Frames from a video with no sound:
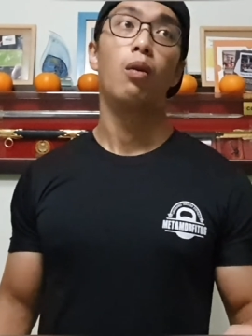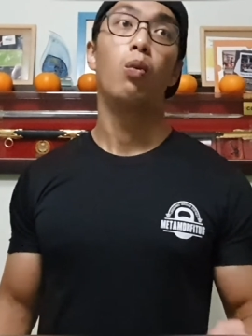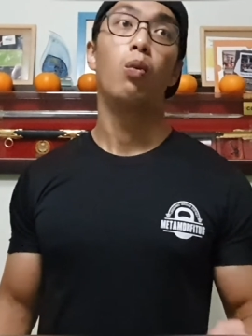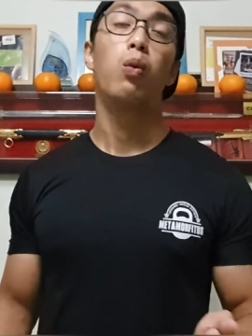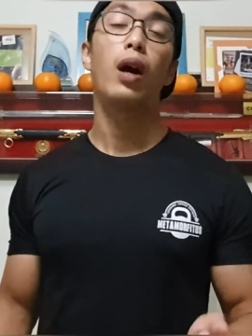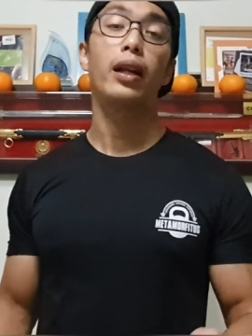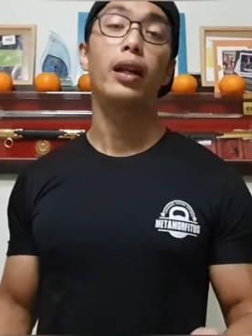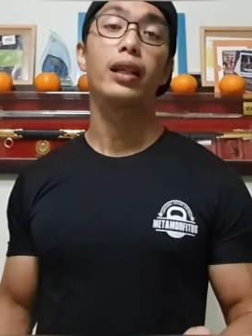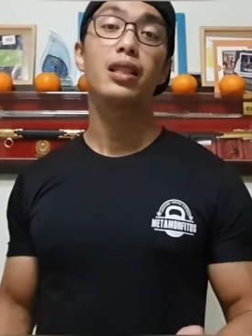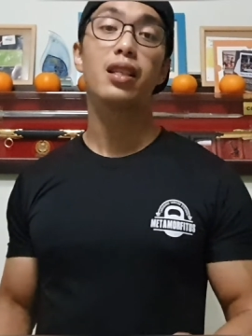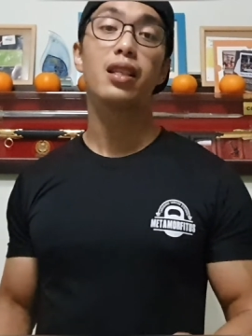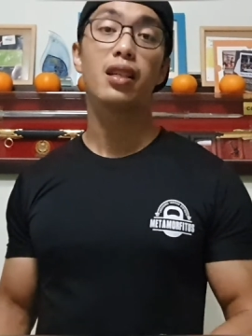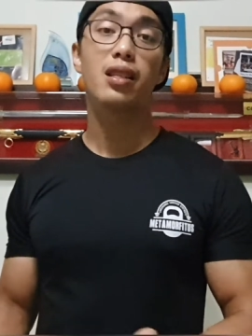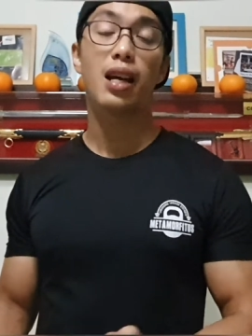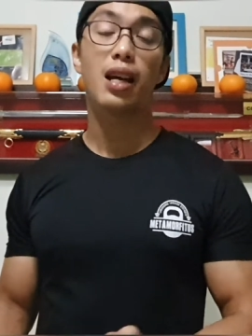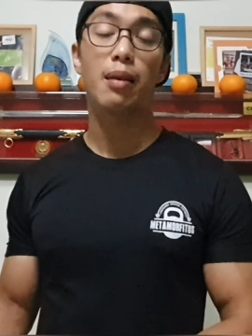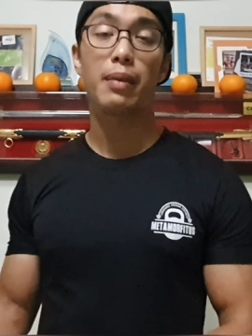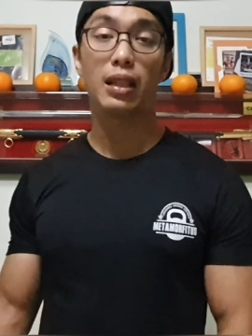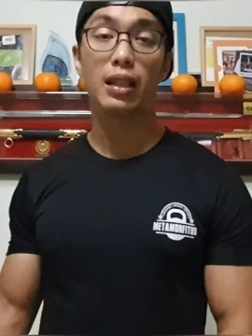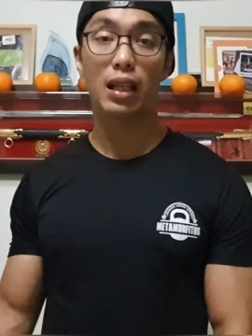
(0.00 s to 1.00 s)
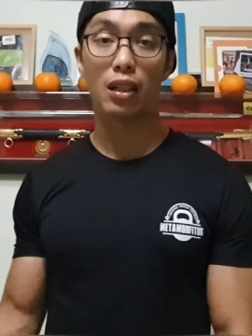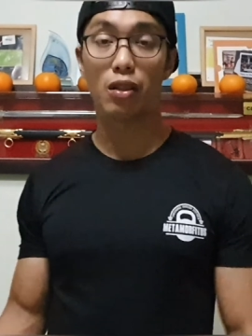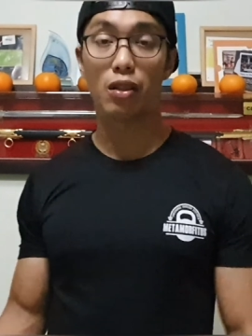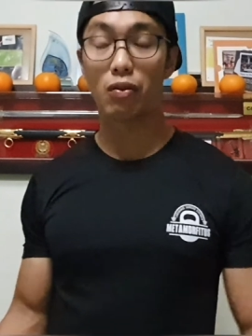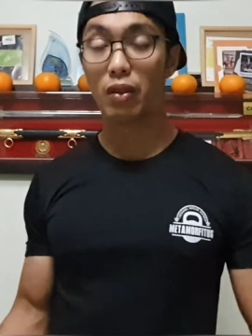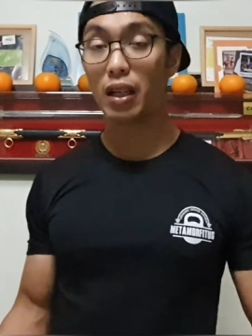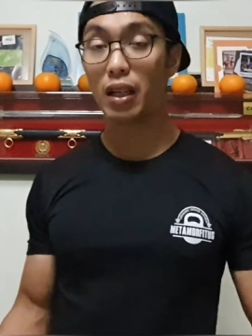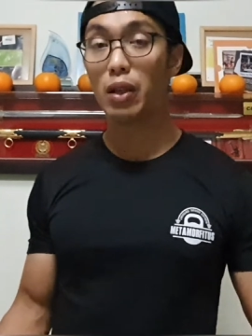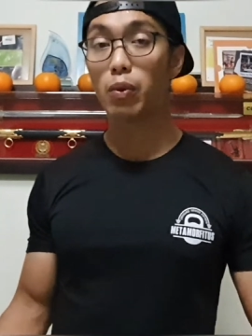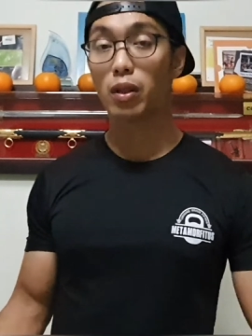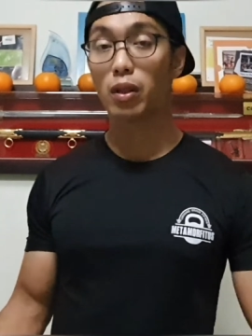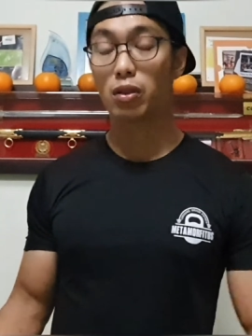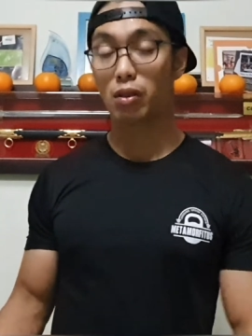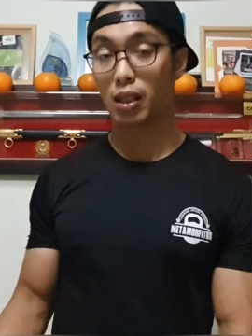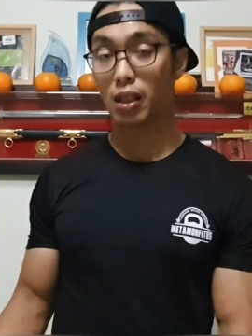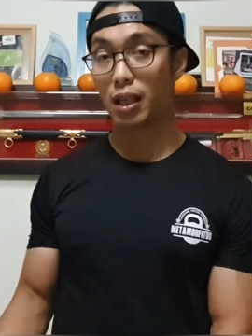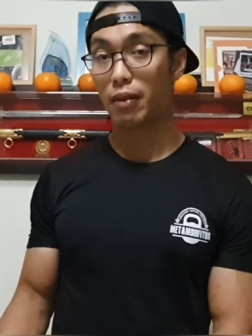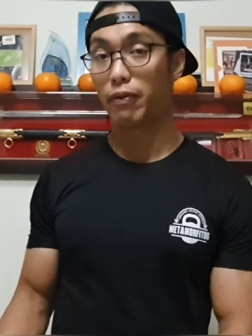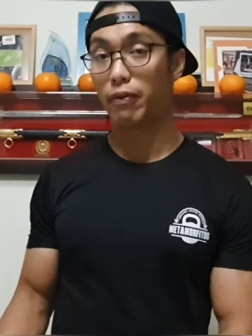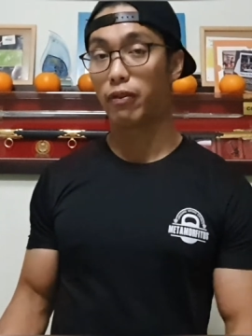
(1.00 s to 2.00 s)
what is the timing that you really want to
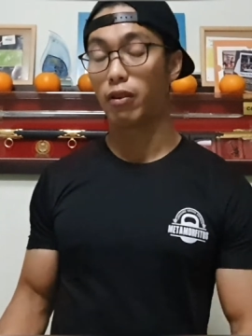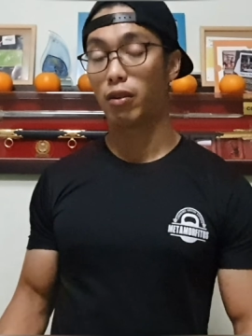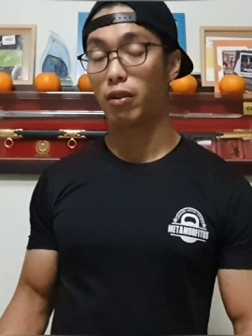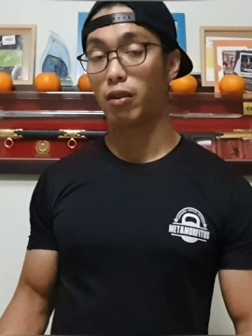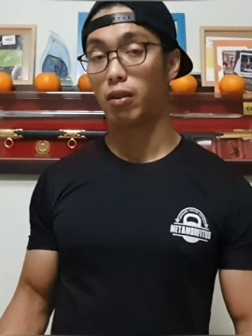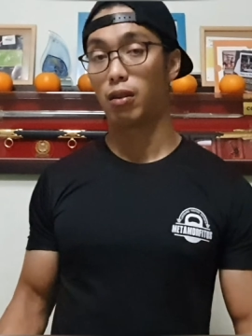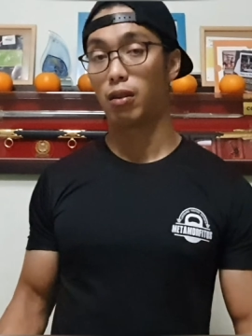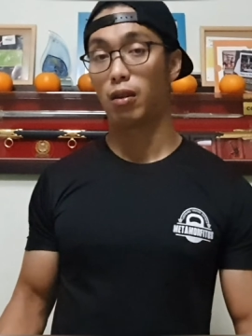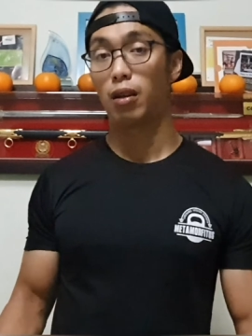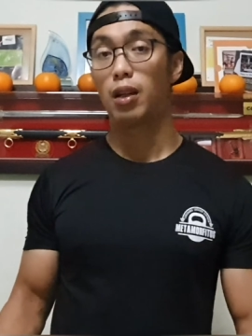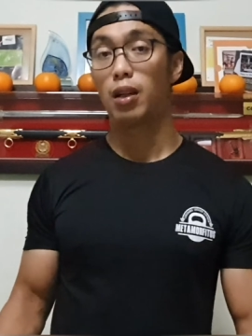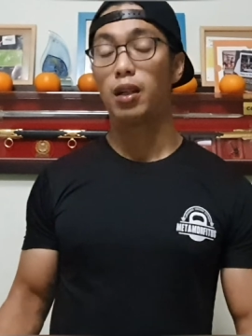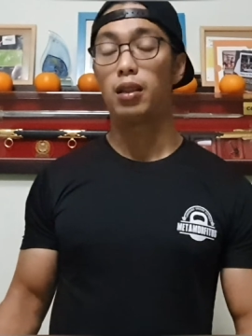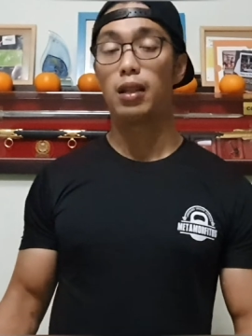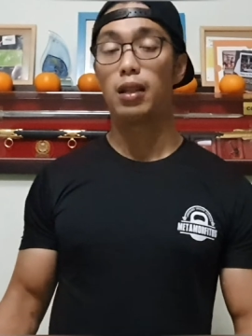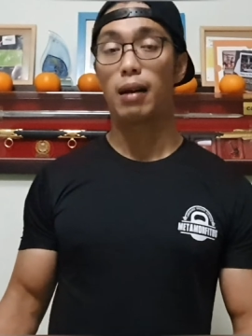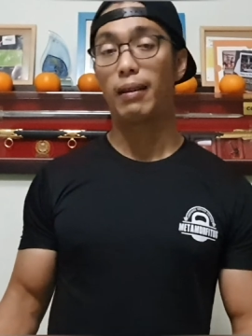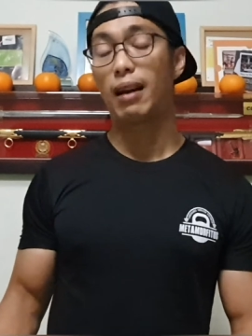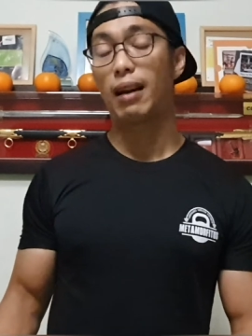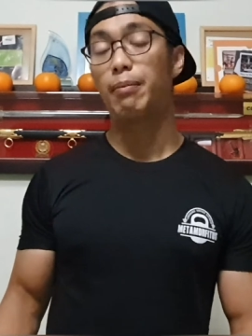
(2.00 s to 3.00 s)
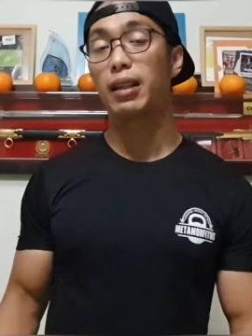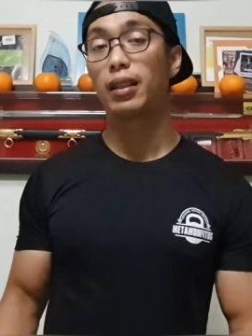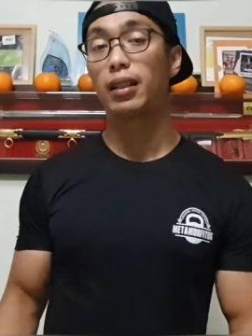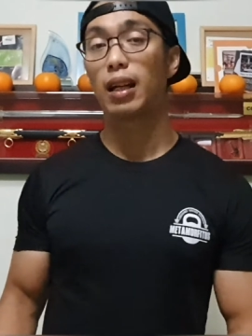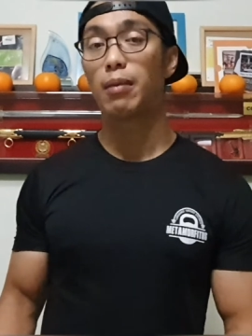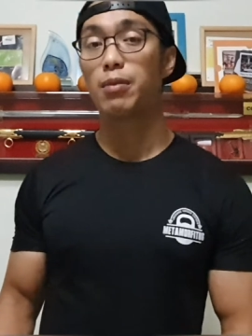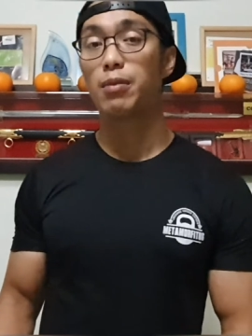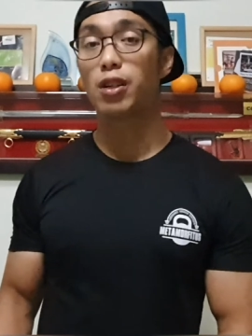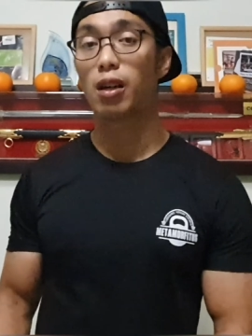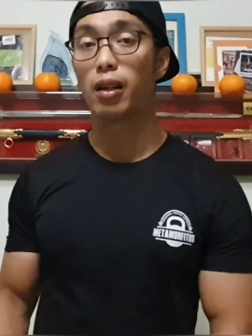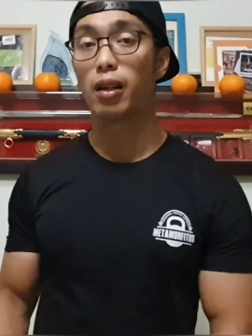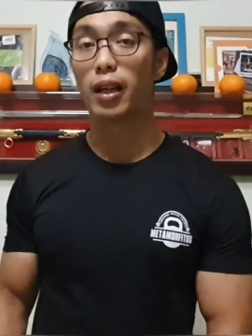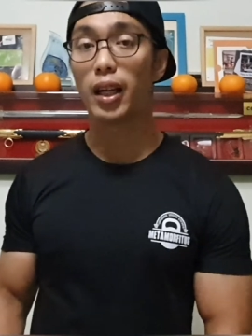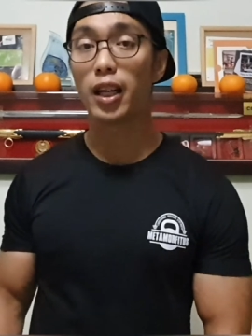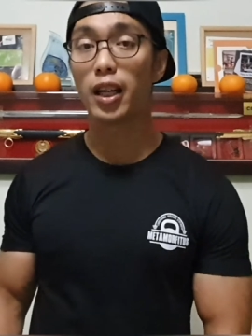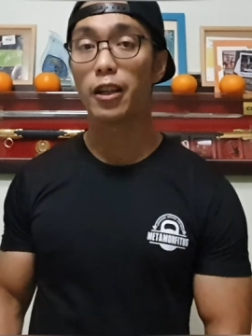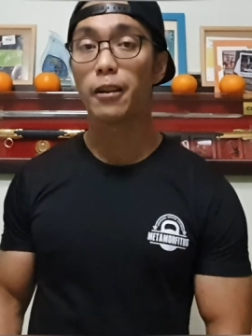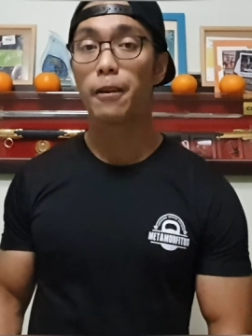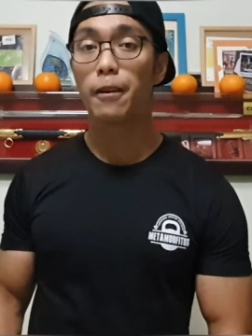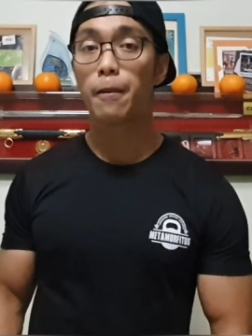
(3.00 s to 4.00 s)
hit for the upcoming time trial
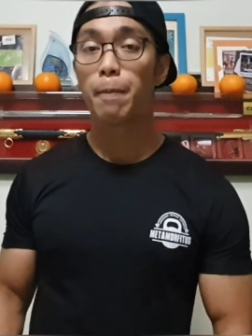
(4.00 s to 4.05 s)
ahead.